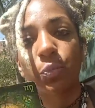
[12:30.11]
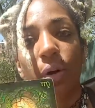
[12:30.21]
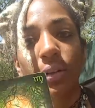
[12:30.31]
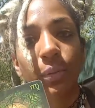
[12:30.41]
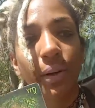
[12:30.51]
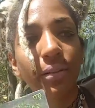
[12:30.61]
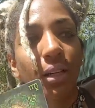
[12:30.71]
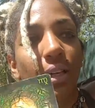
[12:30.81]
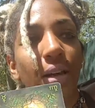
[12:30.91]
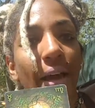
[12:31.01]

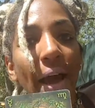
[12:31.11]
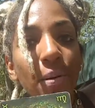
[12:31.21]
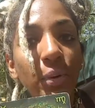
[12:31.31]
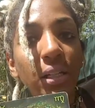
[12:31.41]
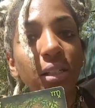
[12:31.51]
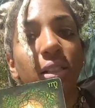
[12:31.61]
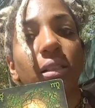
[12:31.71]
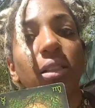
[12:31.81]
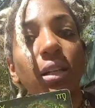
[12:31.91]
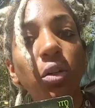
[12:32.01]
prosperity, happiness, and
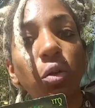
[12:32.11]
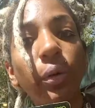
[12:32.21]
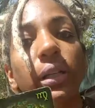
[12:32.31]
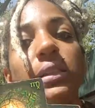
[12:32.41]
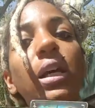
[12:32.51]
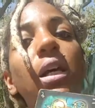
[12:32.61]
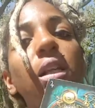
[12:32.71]
the 10 of coins,